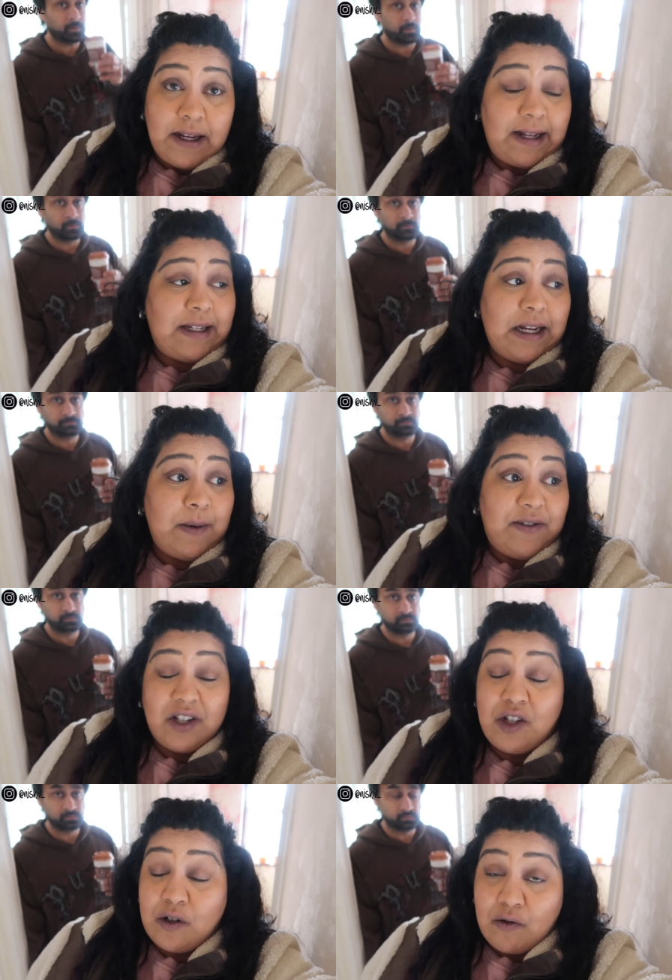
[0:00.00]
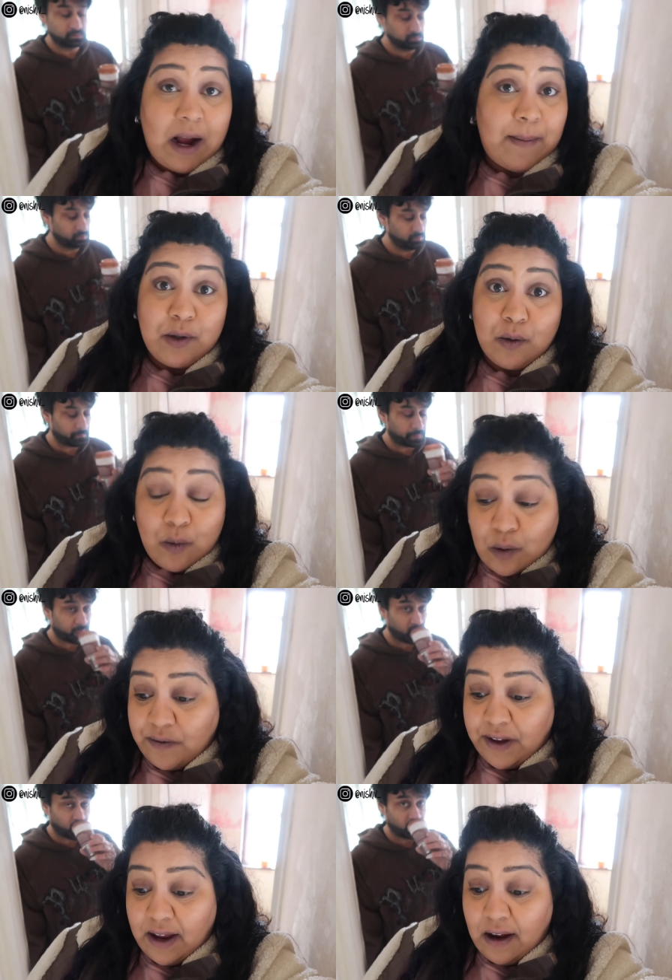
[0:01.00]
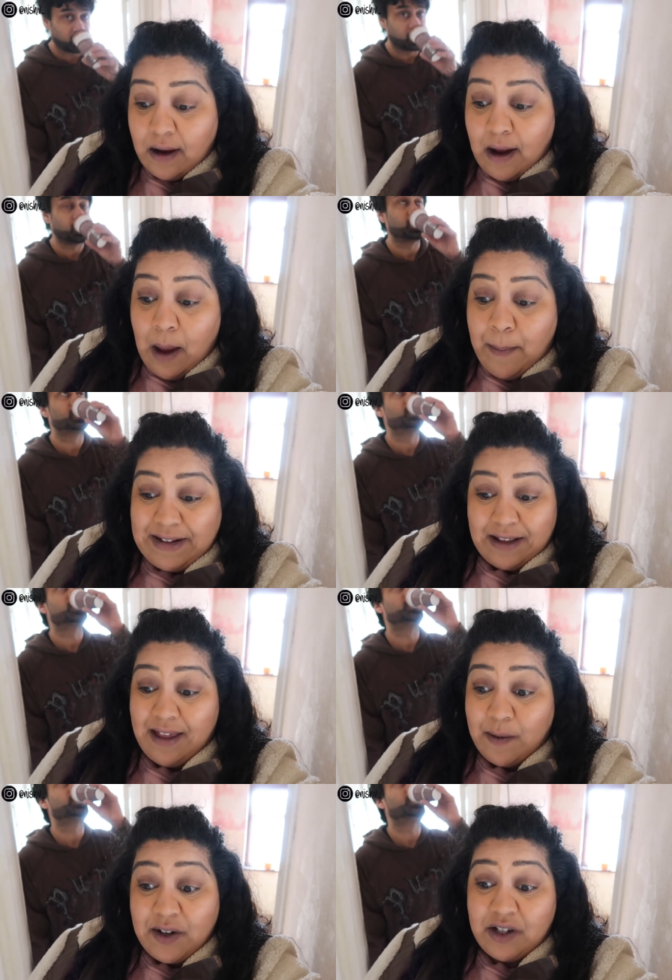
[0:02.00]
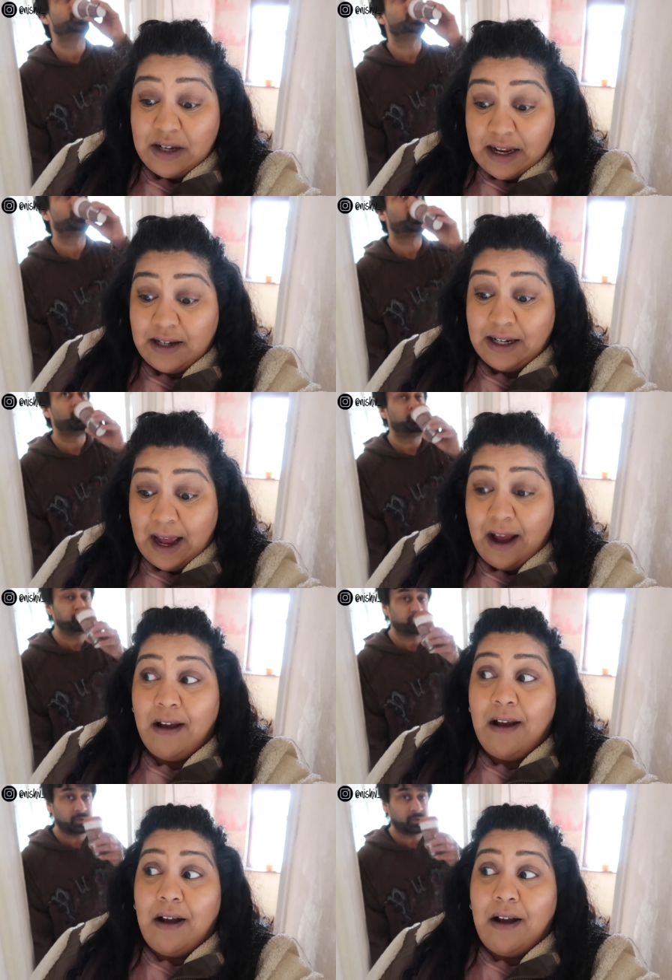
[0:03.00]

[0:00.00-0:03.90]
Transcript: heating. We've just scrapped all of it because I think we just need to get